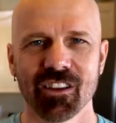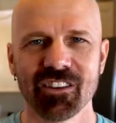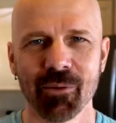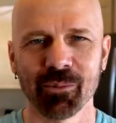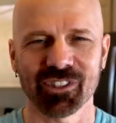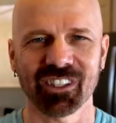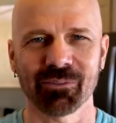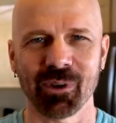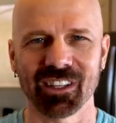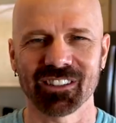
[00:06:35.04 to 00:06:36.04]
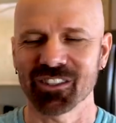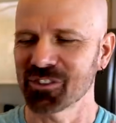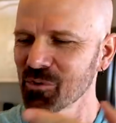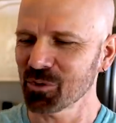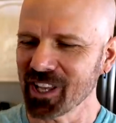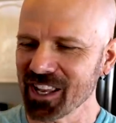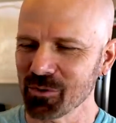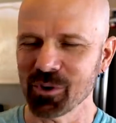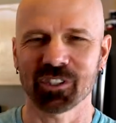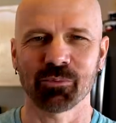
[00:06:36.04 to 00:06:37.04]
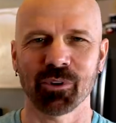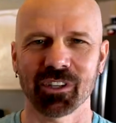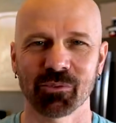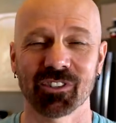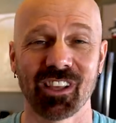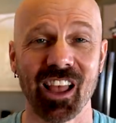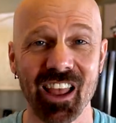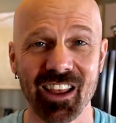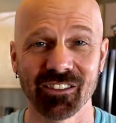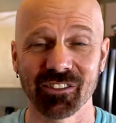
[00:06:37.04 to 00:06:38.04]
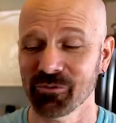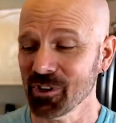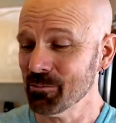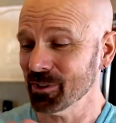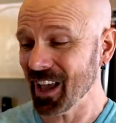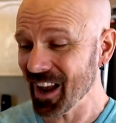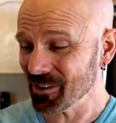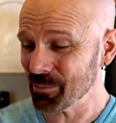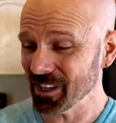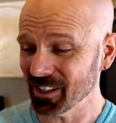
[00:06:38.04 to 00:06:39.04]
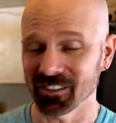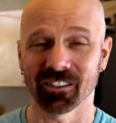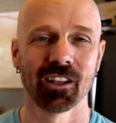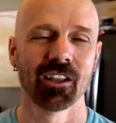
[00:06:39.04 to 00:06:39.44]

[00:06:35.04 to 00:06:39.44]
Number six on my list is the Rotato Express, which is a hands-free potato peeler.